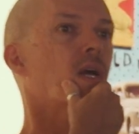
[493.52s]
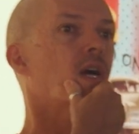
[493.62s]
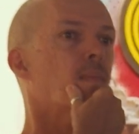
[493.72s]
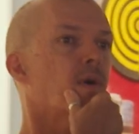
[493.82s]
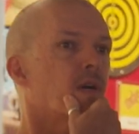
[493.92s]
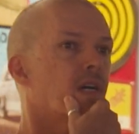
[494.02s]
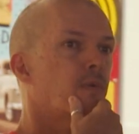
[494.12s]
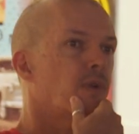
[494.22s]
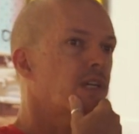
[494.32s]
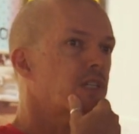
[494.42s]
Um, I had
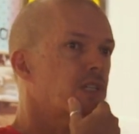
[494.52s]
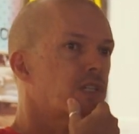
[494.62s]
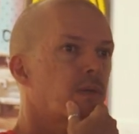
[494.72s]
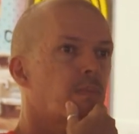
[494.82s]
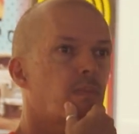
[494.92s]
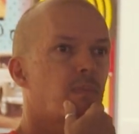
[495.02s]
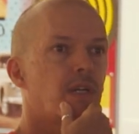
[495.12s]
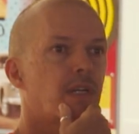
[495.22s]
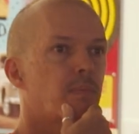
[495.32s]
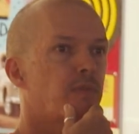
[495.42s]
a relationship
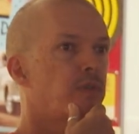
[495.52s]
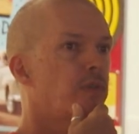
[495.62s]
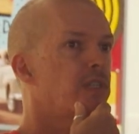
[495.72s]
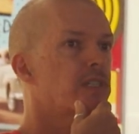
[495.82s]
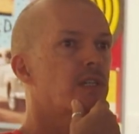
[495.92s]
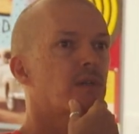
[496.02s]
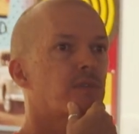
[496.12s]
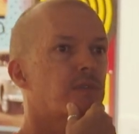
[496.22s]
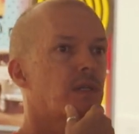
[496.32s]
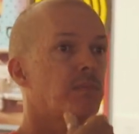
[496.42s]
breakup a few years ago
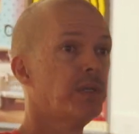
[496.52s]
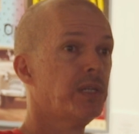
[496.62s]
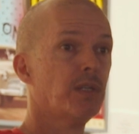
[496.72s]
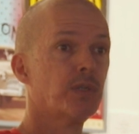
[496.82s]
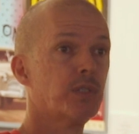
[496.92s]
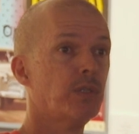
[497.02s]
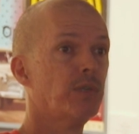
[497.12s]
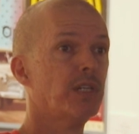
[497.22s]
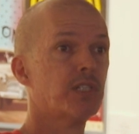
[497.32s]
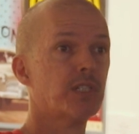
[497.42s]
after being in a long-term
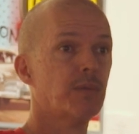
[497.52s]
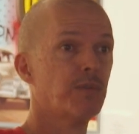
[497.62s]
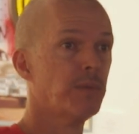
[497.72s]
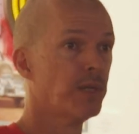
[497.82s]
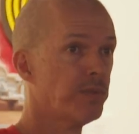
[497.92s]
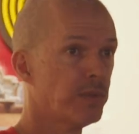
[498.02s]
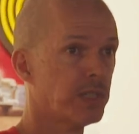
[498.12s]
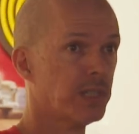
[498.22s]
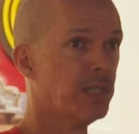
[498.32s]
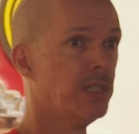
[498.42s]
relationship for about
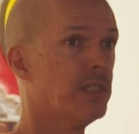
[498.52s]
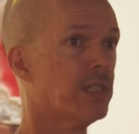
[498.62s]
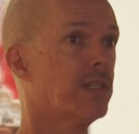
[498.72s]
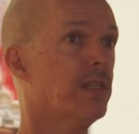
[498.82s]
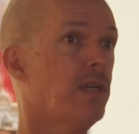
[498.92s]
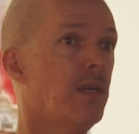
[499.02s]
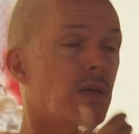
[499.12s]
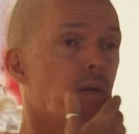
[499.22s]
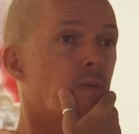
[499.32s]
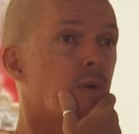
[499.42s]
15 years, and
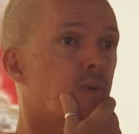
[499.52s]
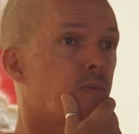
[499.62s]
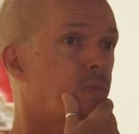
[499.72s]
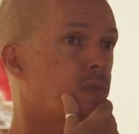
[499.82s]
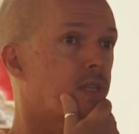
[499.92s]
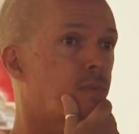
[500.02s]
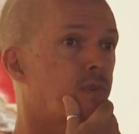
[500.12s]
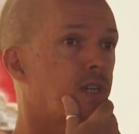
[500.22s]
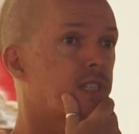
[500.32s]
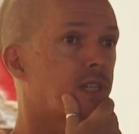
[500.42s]
we were with some
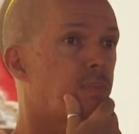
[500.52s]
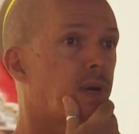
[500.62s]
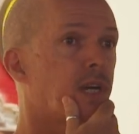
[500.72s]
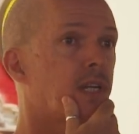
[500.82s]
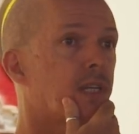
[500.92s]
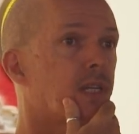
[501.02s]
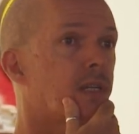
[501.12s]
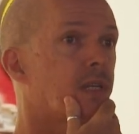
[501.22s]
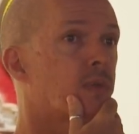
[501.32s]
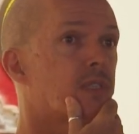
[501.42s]
friends at a party,
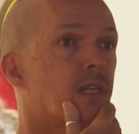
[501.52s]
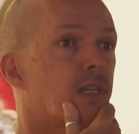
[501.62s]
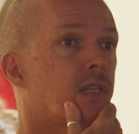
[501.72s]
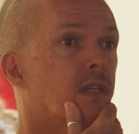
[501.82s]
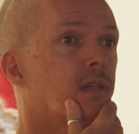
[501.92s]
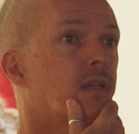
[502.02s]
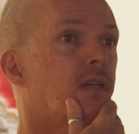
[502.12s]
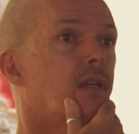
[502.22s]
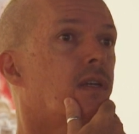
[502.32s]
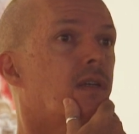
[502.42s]
and he was saying, you know,
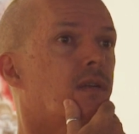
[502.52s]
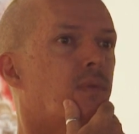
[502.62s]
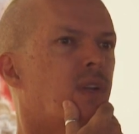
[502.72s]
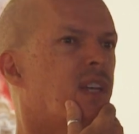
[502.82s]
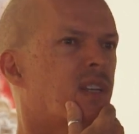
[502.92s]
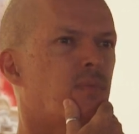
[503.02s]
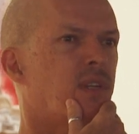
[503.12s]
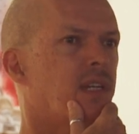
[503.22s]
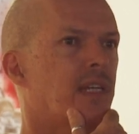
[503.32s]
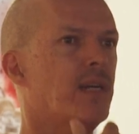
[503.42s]
would
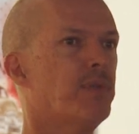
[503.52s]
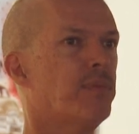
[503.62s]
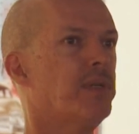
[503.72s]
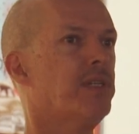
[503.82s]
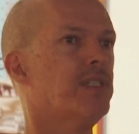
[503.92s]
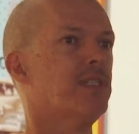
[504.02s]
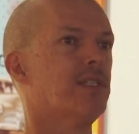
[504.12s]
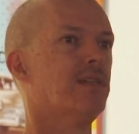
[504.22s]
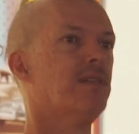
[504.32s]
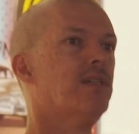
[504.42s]
would had a couple of beers, and he's
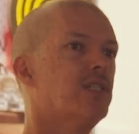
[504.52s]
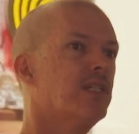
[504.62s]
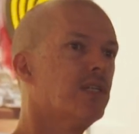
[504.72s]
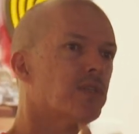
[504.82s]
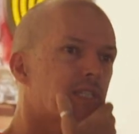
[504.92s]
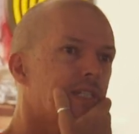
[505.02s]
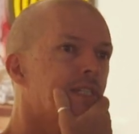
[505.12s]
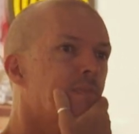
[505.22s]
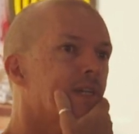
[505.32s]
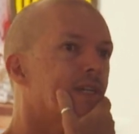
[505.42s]
going, "Oh, you should get on
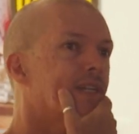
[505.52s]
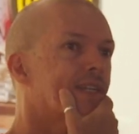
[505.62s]
Tinder, mate."